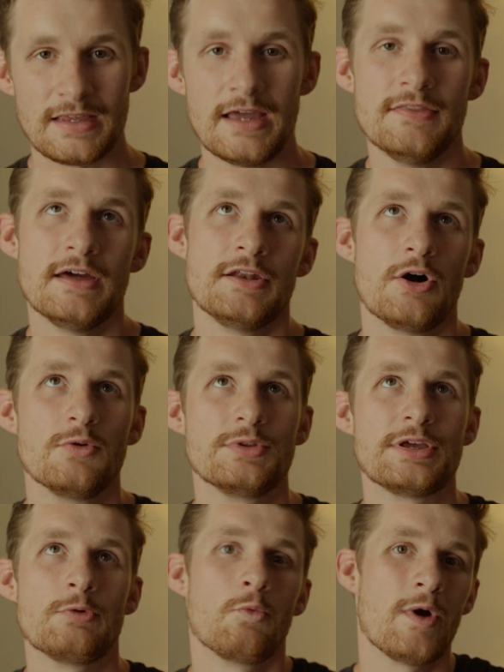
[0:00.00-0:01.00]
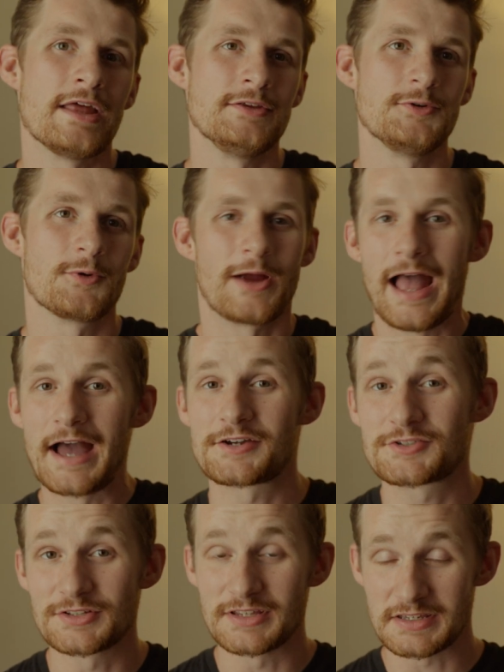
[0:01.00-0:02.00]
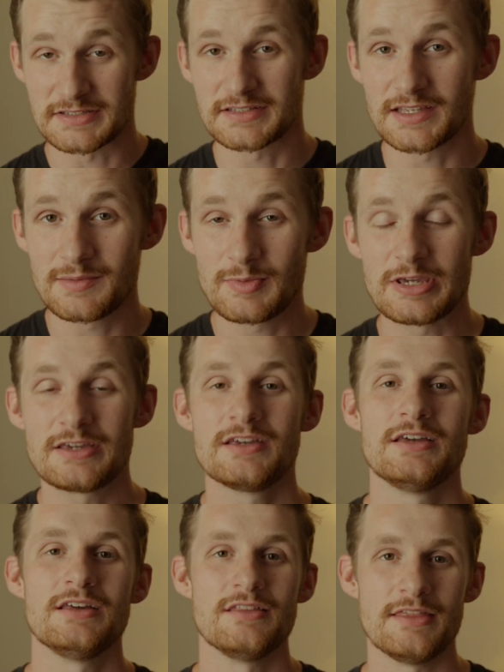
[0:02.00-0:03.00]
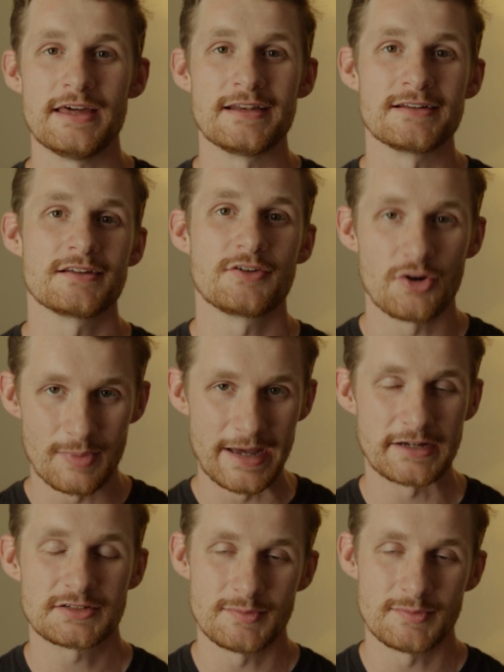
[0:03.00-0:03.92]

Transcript: And then only when you're actually sleepy, then go back